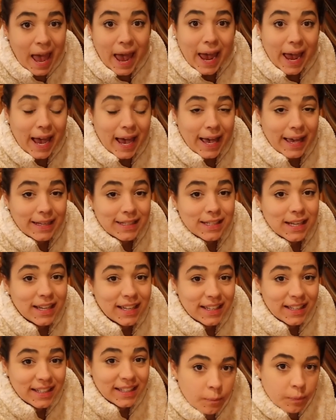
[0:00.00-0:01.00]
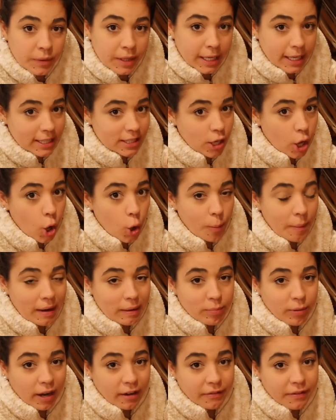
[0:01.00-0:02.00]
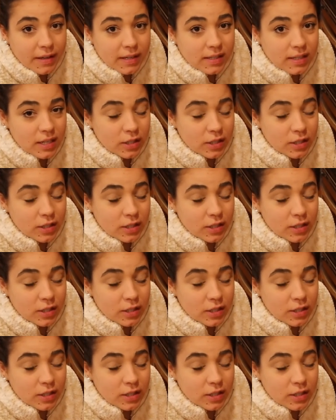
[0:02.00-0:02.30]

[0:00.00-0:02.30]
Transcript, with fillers: and he gets a homemade breakfast.